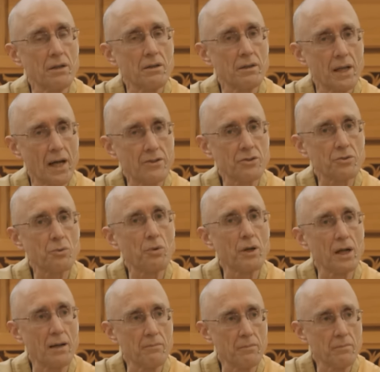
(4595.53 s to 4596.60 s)
That's what
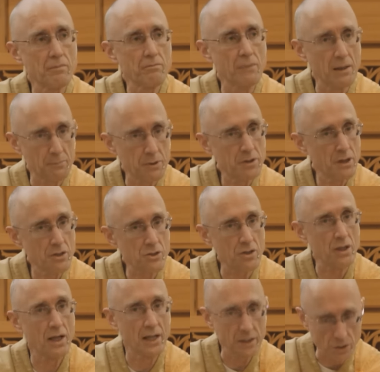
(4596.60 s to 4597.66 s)
my potential.
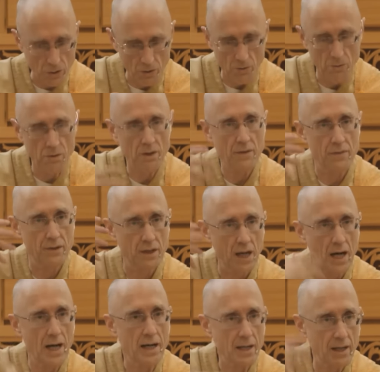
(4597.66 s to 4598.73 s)
I know that
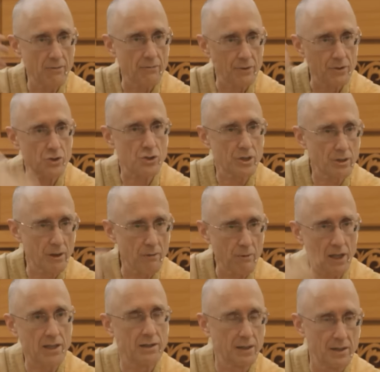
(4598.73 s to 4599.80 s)
I have this share. I
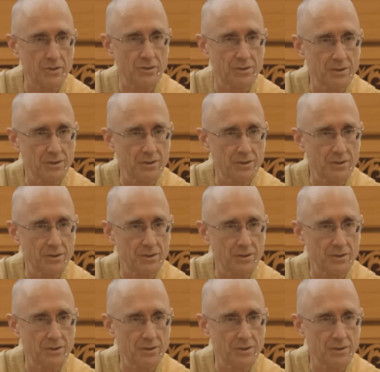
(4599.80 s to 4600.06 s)
recognize it.